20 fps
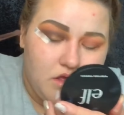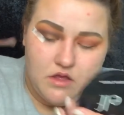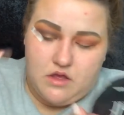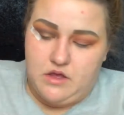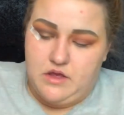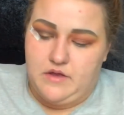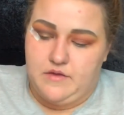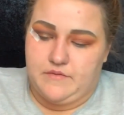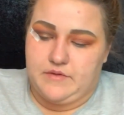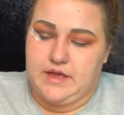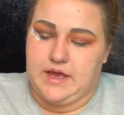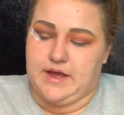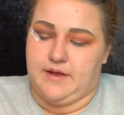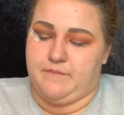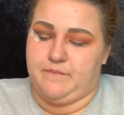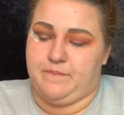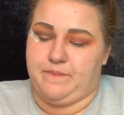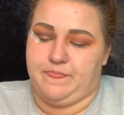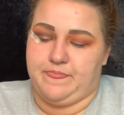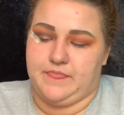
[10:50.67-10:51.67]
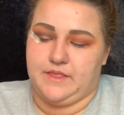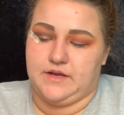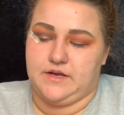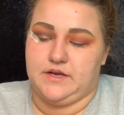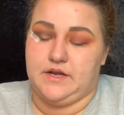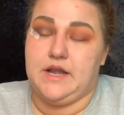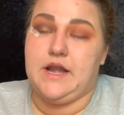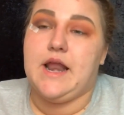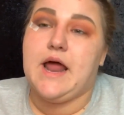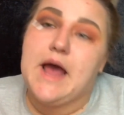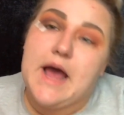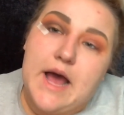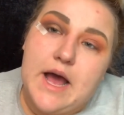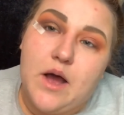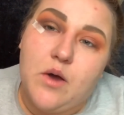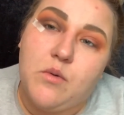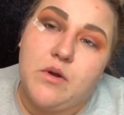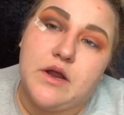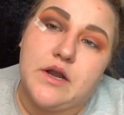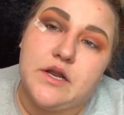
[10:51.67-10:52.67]
Okay, now we're
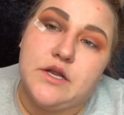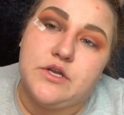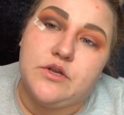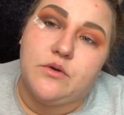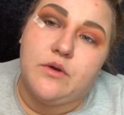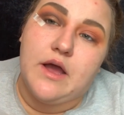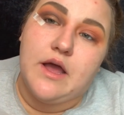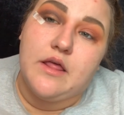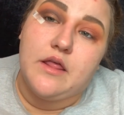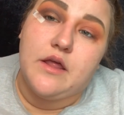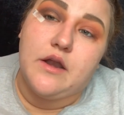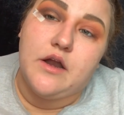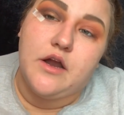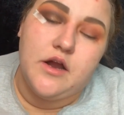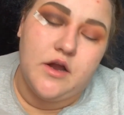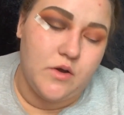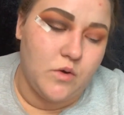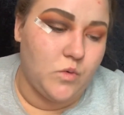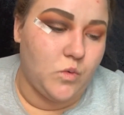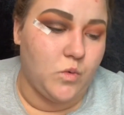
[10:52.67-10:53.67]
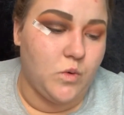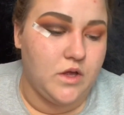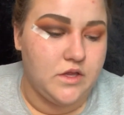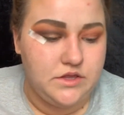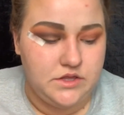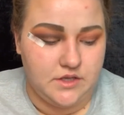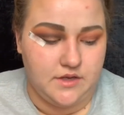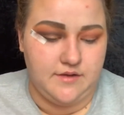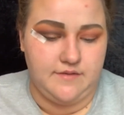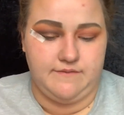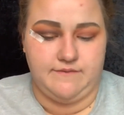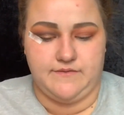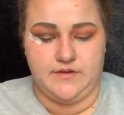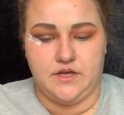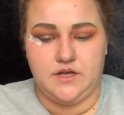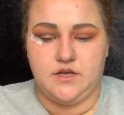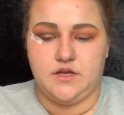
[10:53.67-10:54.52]
gonna do eyeliner. What the fuck?